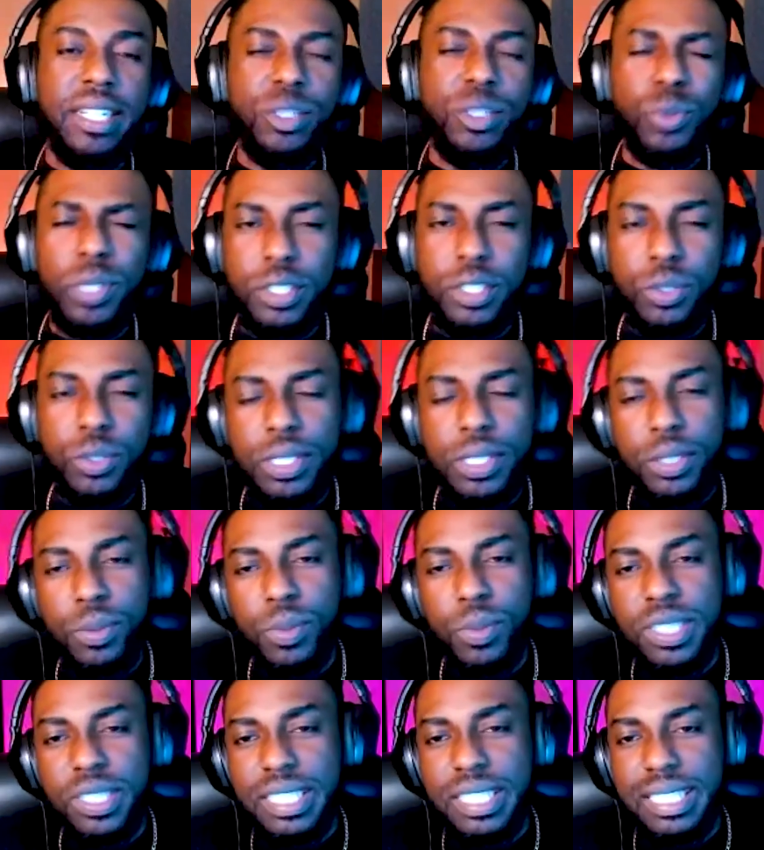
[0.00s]

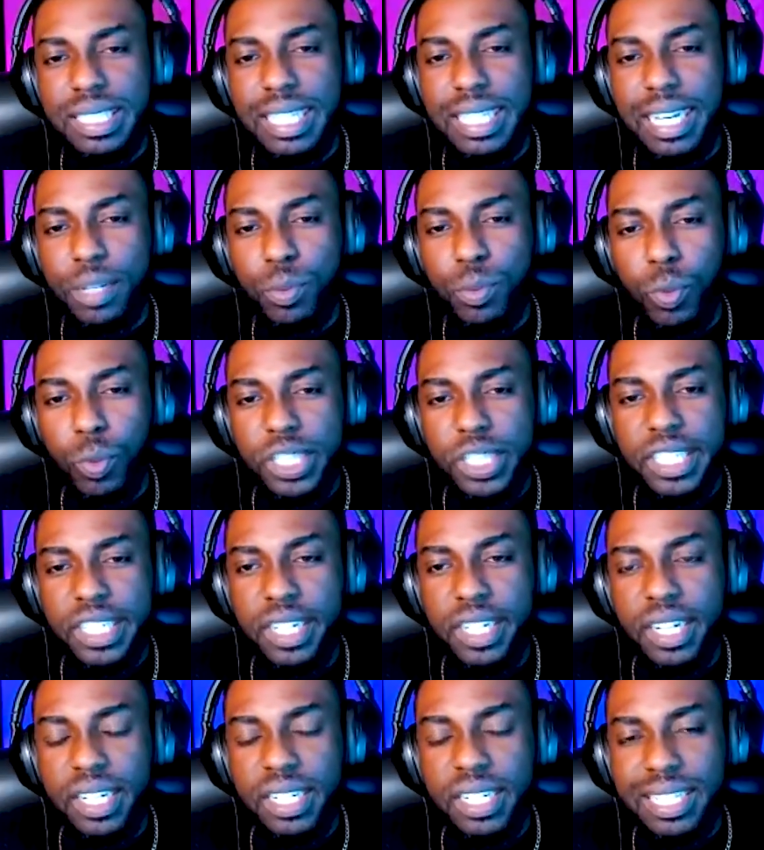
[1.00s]
2021 is that one
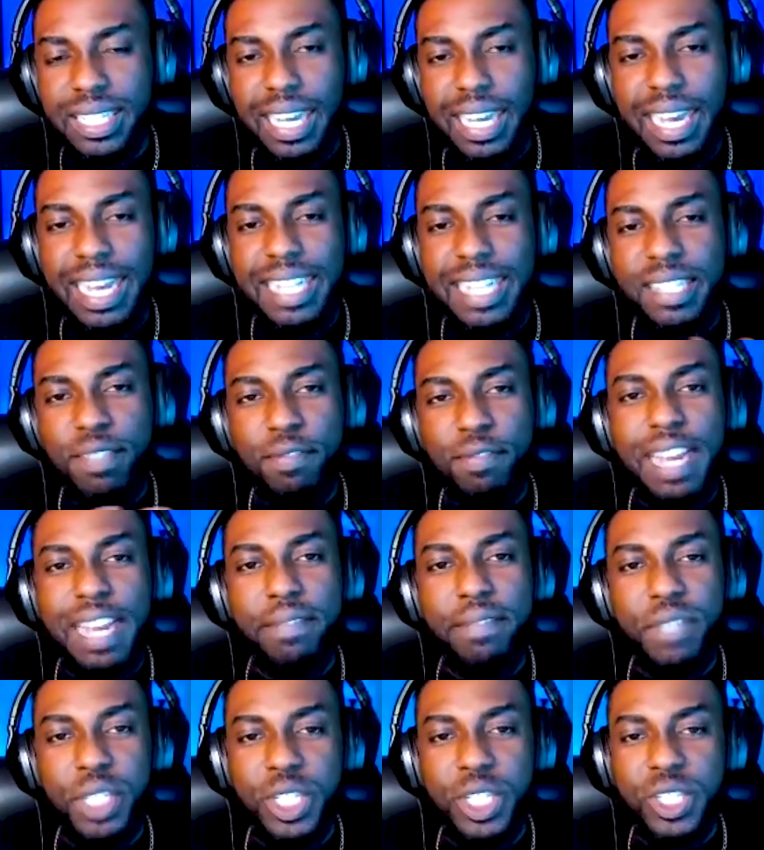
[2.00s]
year that has
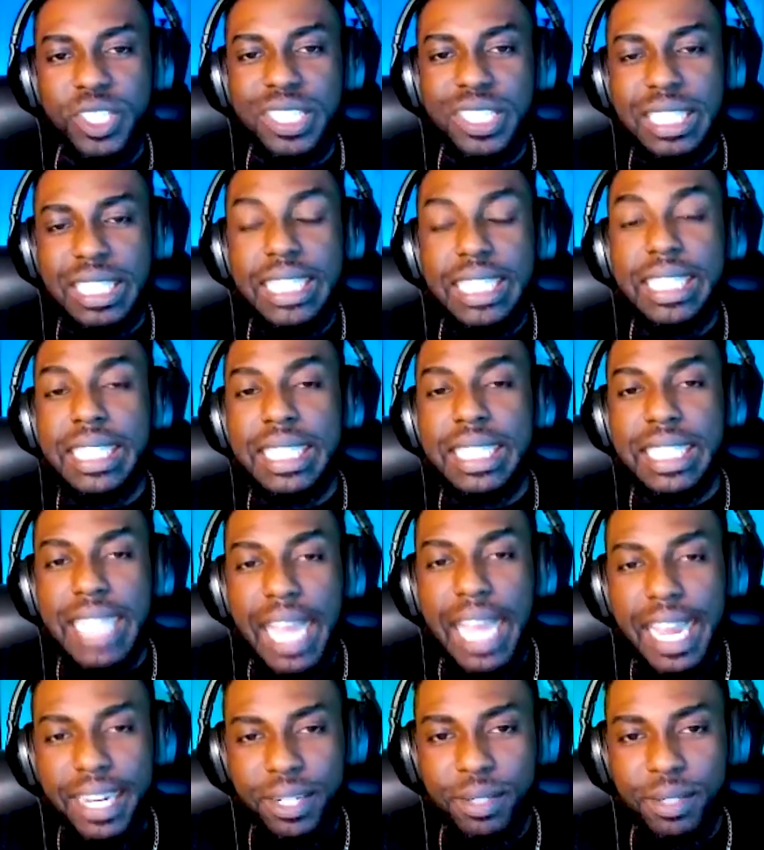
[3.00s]
5 years
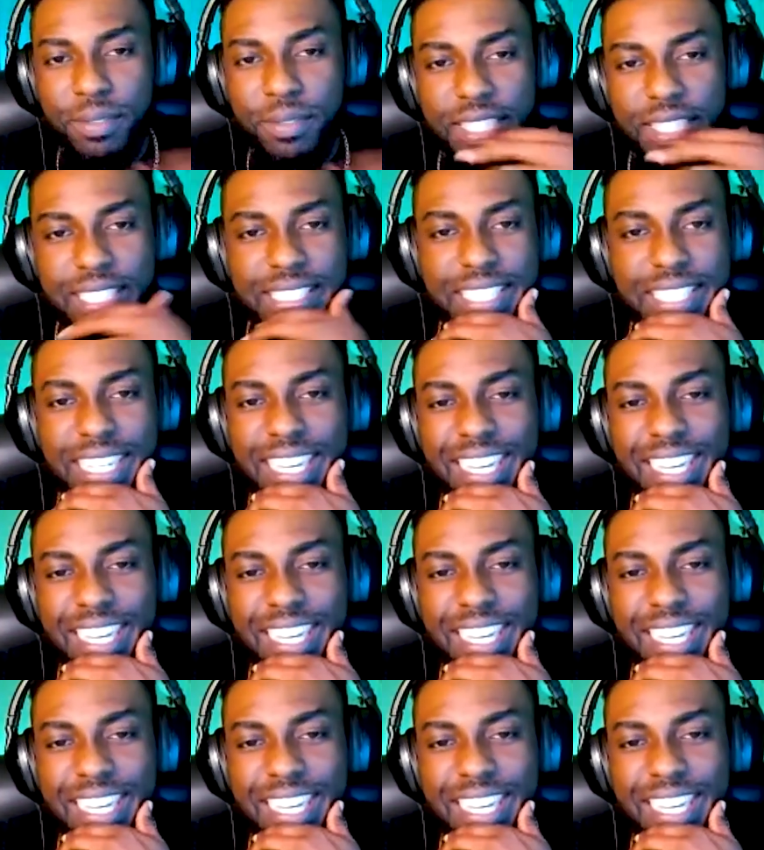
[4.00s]
inside of it.